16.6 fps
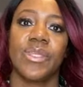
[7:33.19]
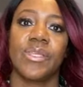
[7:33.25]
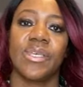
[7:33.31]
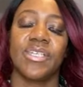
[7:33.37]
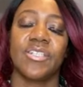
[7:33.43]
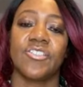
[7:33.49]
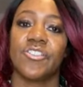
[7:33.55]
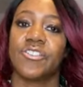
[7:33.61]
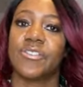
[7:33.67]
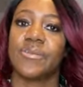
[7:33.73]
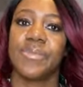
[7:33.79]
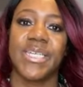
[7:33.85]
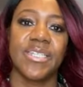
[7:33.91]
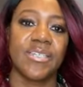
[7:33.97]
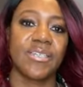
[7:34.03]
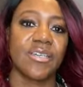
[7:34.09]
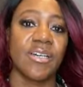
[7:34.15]
It doesn't
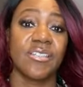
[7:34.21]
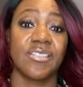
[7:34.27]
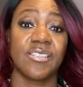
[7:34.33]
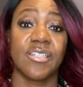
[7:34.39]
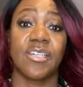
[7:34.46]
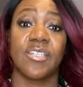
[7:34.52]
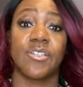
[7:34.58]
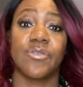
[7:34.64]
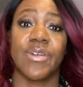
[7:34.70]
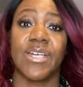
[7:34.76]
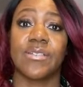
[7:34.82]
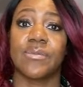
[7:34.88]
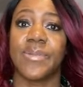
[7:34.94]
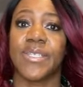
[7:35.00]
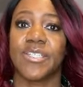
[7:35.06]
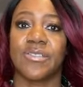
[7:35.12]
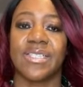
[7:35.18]
mean it can't turn around,
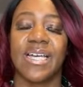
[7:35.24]
because